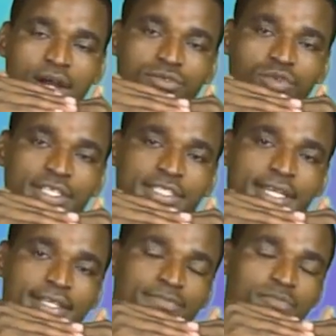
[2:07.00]
20
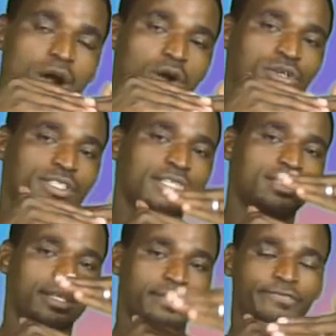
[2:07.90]
seconds content,
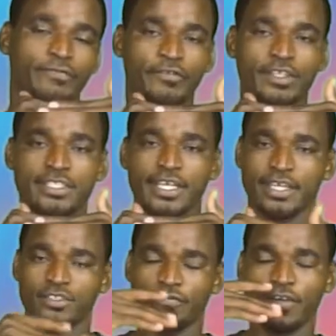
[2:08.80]
the 15
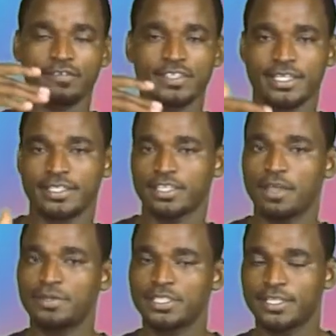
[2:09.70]
seconds or 5 seconds
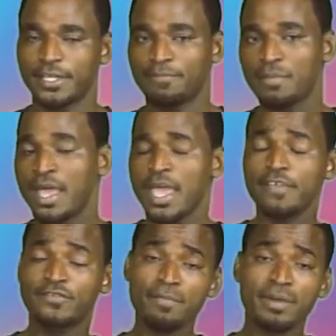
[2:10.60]
ABCD.
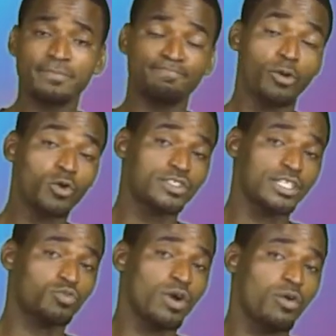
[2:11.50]
If somebody posts
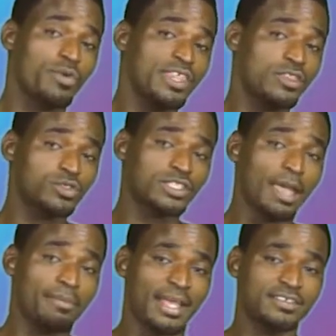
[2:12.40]
as well within those
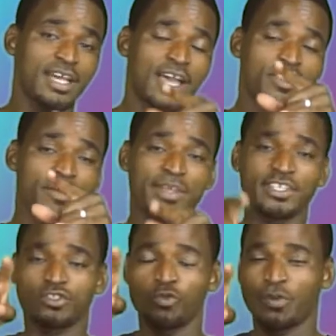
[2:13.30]
timelines, that
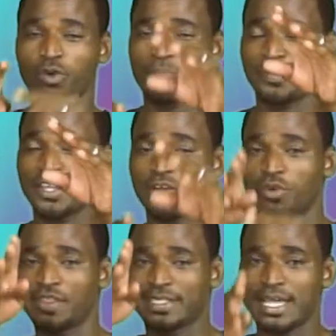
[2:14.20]
means you'll be competing
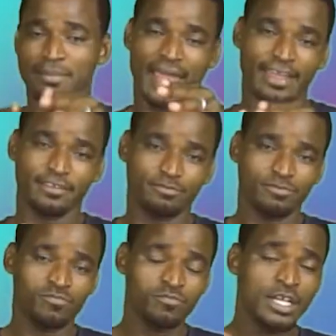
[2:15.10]
on the timeline.
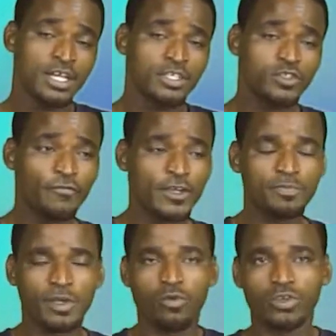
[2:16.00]
So
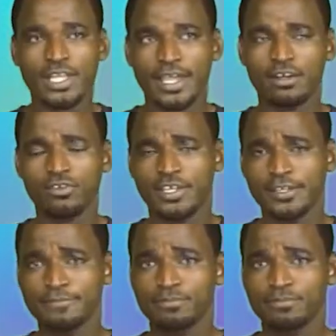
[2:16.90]
Facebook was like, okay,